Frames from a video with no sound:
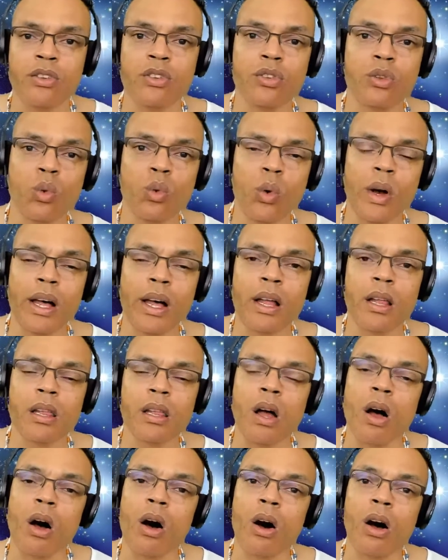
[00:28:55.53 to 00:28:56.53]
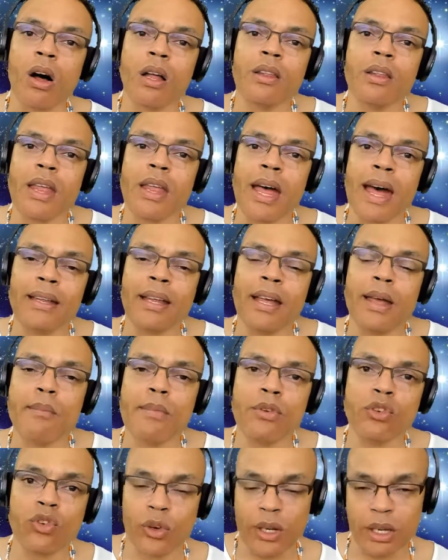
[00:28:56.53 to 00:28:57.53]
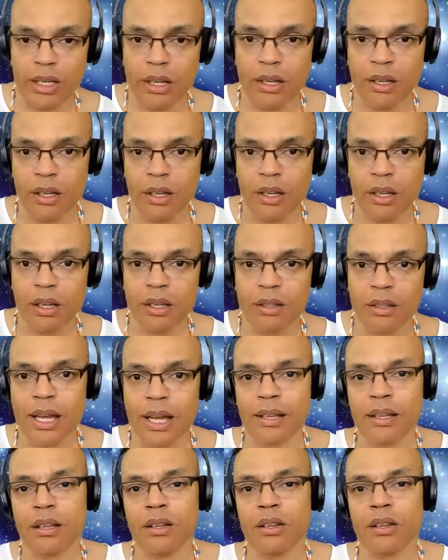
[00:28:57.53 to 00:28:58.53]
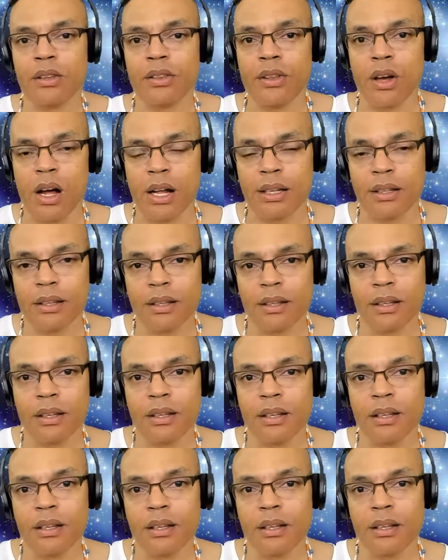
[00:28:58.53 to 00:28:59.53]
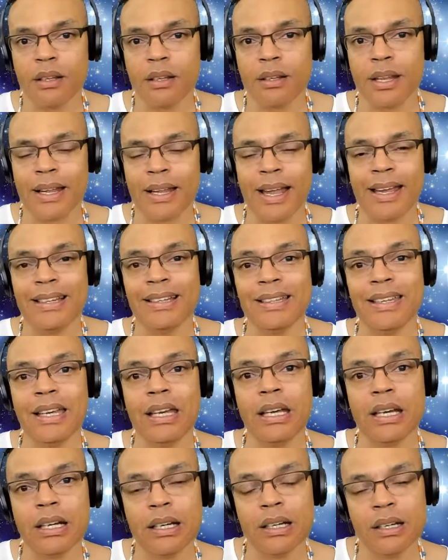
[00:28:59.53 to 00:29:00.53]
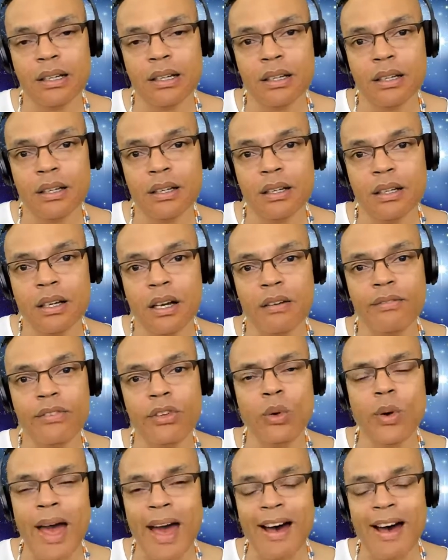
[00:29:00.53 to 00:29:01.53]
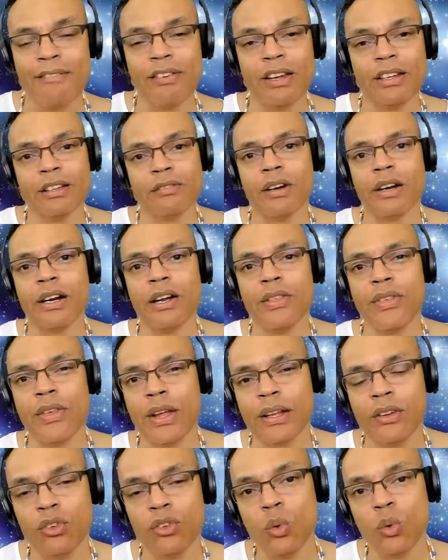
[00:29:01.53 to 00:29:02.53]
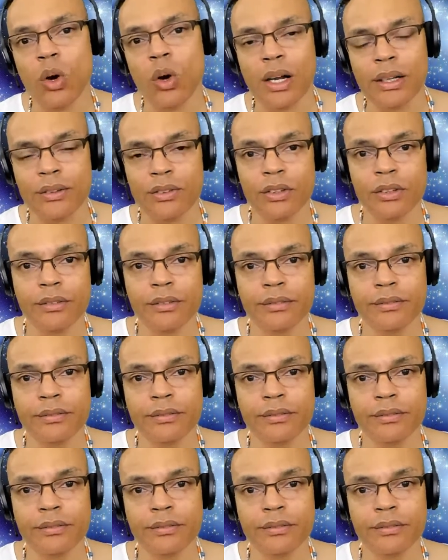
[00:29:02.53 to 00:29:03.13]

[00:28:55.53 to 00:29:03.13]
dwell on that imagery, that thought, that idea of you having the very thing that you want.